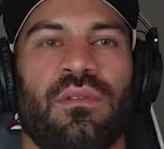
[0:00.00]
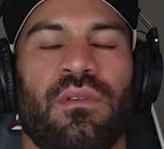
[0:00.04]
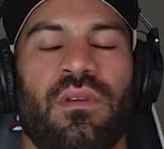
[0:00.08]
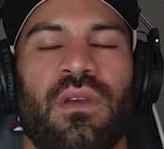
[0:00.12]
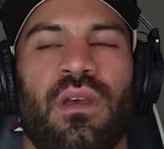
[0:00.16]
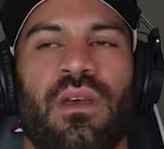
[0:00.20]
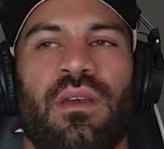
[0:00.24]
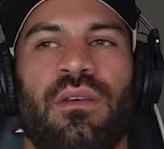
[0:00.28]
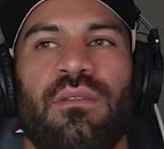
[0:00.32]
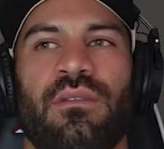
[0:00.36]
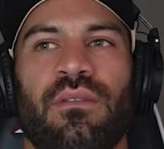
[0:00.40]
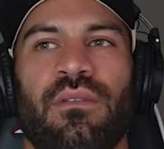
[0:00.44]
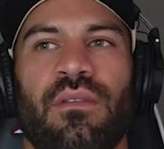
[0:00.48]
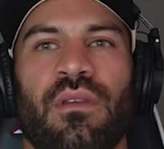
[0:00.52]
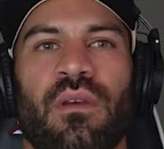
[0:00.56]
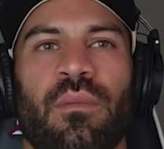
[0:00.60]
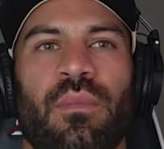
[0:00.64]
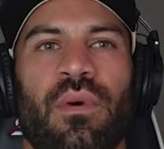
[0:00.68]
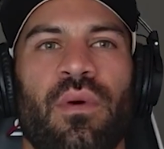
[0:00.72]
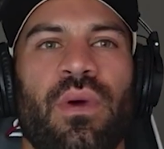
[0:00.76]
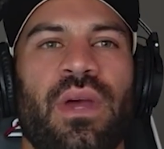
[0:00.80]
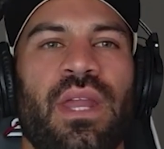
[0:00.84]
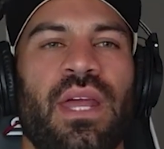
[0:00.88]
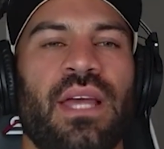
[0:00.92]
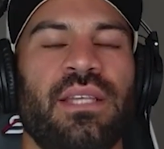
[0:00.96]
Okay.
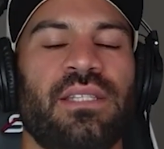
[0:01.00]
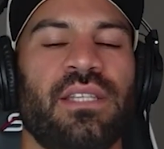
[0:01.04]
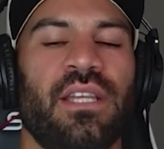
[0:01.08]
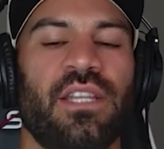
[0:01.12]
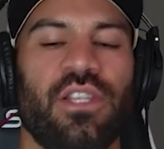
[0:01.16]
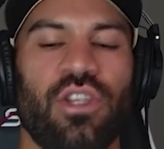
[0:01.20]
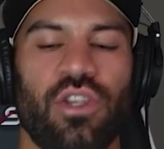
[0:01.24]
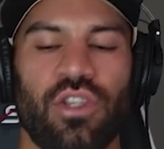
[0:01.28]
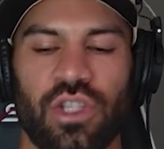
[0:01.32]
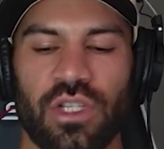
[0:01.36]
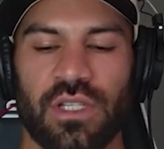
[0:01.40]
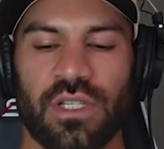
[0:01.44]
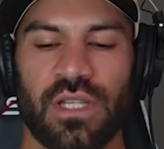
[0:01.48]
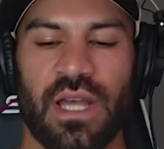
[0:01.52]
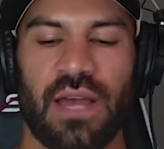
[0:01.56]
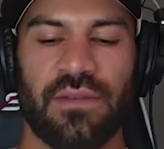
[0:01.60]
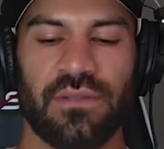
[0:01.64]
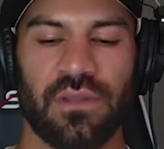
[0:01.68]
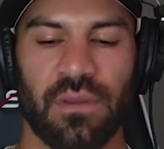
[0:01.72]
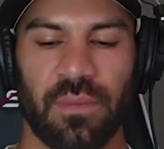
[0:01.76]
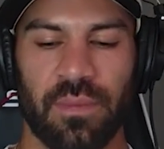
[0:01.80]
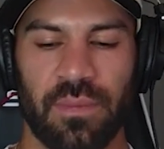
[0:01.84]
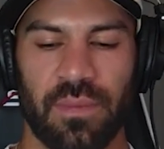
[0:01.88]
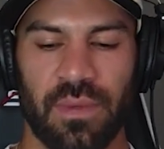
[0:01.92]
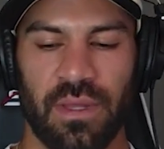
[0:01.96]
But wait, is it you
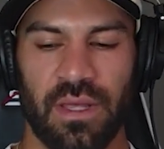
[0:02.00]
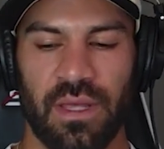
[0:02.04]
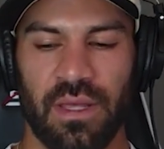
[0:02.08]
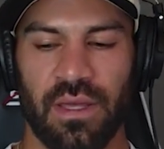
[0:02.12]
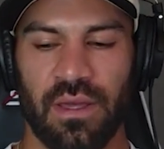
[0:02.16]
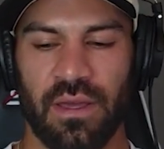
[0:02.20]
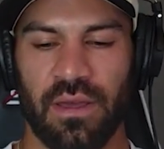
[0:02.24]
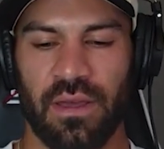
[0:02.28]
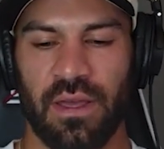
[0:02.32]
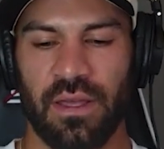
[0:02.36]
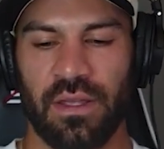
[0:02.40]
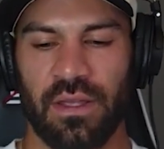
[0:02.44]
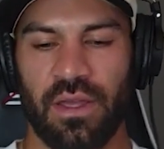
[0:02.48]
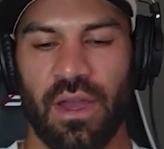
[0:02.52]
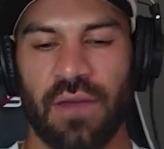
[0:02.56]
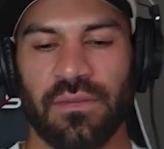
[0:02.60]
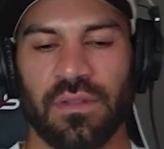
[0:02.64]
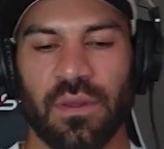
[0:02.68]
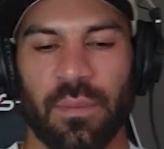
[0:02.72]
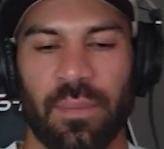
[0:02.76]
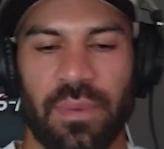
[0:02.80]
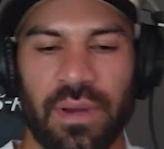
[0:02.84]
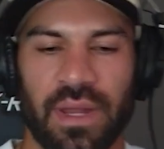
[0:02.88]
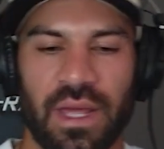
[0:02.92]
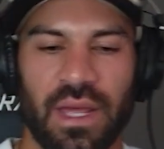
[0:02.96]
have
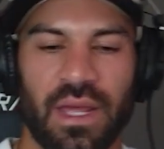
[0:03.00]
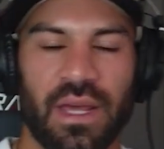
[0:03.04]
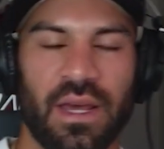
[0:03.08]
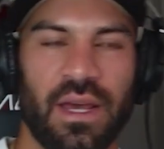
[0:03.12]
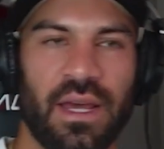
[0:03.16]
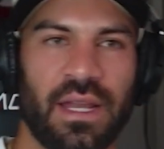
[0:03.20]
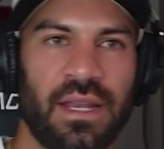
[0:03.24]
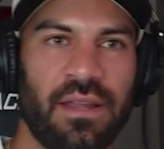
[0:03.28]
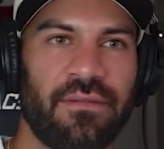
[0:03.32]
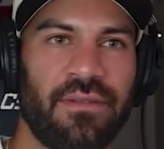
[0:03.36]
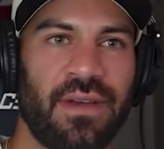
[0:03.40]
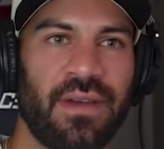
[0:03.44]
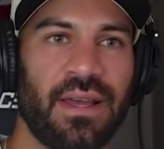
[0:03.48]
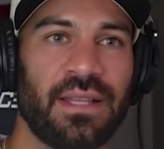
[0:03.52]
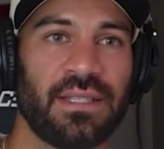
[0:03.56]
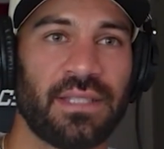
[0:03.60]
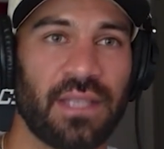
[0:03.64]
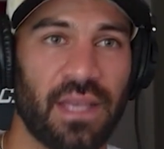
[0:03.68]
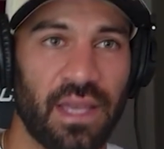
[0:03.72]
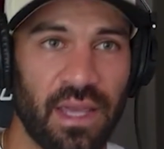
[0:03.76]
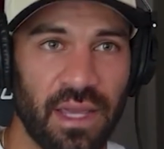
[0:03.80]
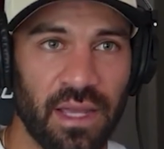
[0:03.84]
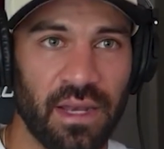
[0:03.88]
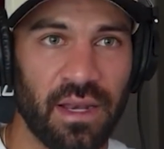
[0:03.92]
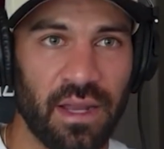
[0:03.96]
to play an event
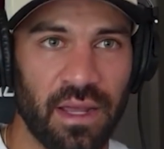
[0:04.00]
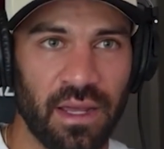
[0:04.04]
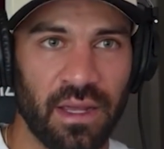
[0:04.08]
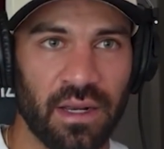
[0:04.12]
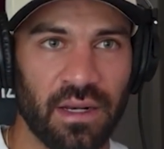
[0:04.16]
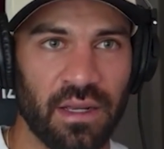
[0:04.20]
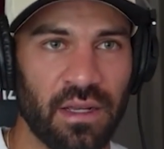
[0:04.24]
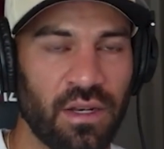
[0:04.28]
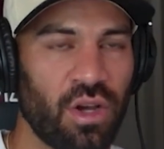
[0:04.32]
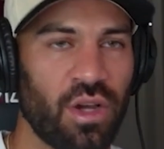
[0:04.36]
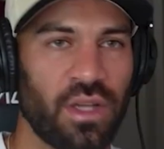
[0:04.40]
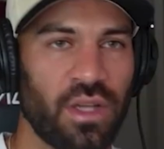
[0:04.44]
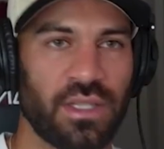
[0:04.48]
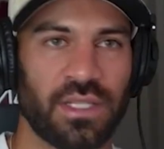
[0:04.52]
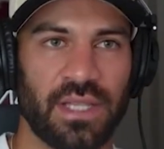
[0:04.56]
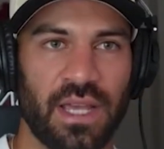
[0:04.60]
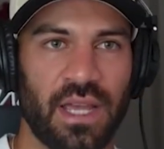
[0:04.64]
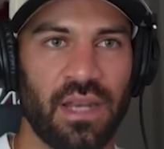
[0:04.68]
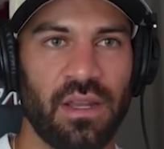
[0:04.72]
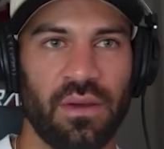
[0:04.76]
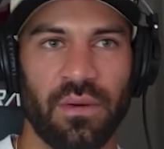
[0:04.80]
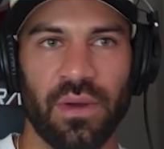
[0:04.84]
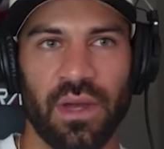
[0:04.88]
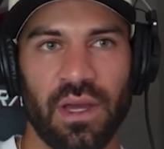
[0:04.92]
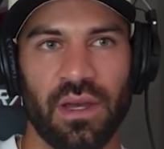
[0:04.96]
in England or it's
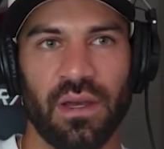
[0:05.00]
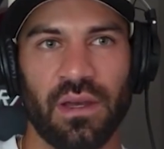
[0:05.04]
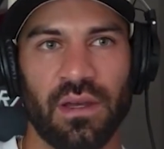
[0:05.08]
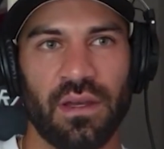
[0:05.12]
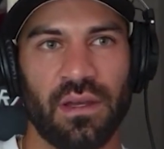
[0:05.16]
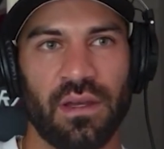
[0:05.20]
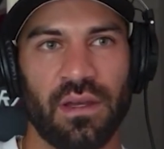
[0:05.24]
anywhere?